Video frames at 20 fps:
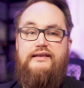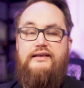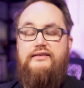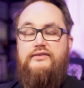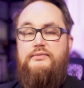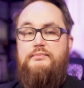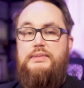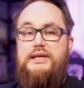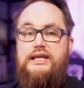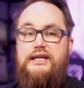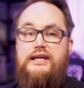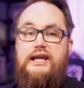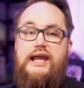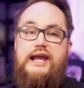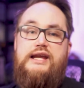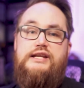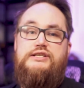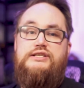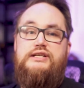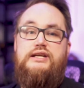SP
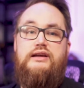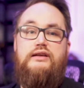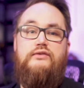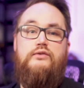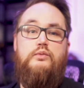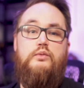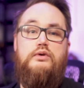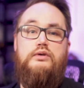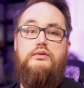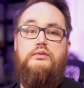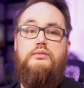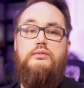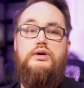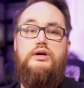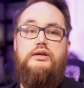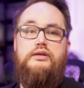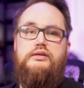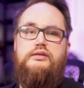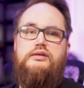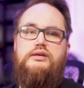AGS
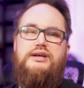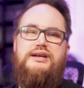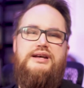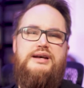101.